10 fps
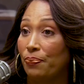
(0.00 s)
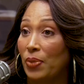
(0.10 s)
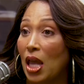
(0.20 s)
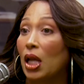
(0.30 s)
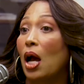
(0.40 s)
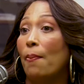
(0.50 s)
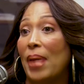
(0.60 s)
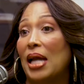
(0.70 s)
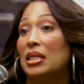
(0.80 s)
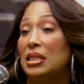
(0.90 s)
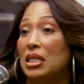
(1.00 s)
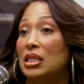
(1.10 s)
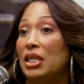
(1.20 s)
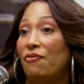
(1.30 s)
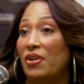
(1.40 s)
and come back and see us
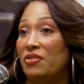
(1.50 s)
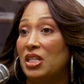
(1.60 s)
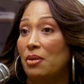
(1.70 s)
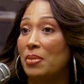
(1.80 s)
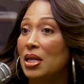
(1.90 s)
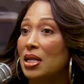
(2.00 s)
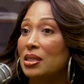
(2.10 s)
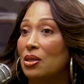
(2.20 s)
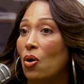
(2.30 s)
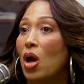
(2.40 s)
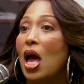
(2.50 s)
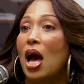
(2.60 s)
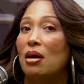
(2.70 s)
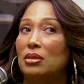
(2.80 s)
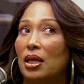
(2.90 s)
in 15 minutes. So
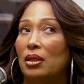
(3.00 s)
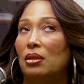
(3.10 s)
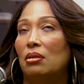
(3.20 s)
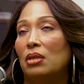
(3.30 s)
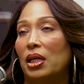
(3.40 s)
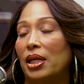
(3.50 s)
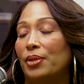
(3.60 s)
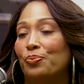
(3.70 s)
I was like, okay.